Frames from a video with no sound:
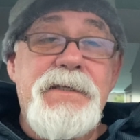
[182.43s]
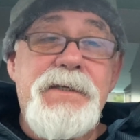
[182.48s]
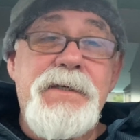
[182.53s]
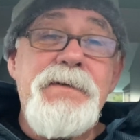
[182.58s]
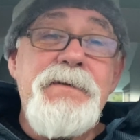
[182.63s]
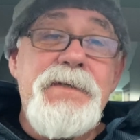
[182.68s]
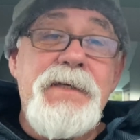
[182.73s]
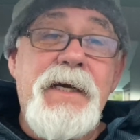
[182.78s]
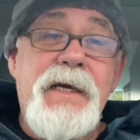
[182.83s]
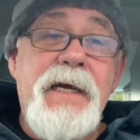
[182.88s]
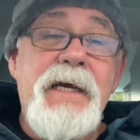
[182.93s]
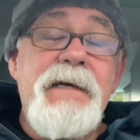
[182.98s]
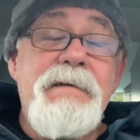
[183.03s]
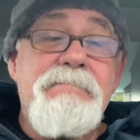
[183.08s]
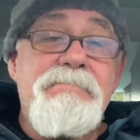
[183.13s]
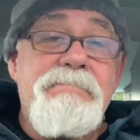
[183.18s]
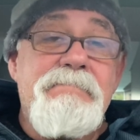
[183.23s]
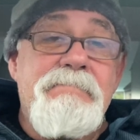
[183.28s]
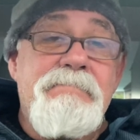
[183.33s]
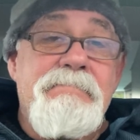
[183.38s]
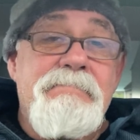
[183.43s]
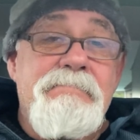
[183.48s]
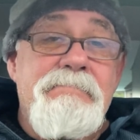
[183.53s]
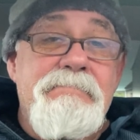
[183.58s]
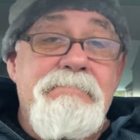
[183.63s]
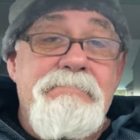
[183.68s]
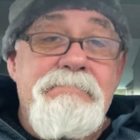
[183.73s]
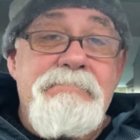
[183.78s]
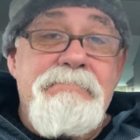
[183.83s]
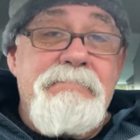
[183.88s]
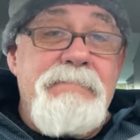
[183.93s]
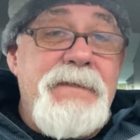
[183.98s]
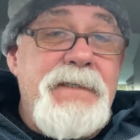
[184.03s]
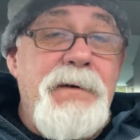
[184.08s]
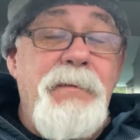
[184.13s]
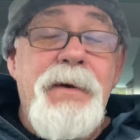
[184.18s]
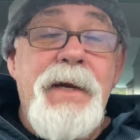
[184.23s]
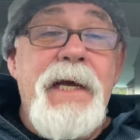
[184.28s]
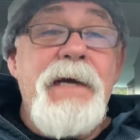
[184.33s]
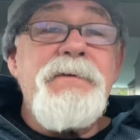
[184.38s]
using it,
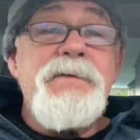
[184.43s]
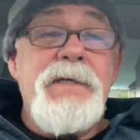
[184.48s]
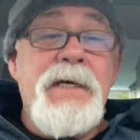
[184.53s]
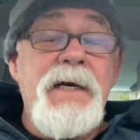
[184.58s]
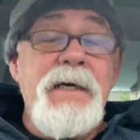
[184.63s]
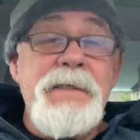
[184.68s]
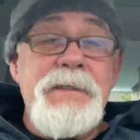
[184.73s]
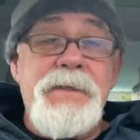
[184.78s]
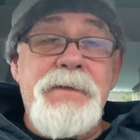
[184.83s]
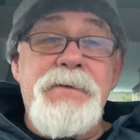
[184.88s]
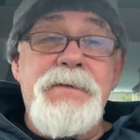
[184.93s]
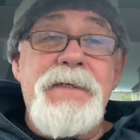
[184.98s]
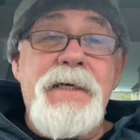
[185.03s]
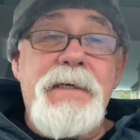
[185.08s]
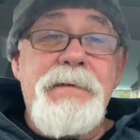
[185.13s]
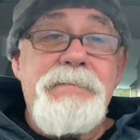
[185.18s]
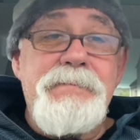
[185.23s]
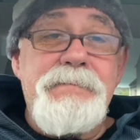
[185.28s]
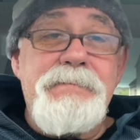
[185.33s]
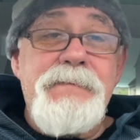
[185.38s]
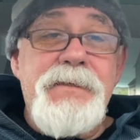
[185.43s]
someone else can't use it.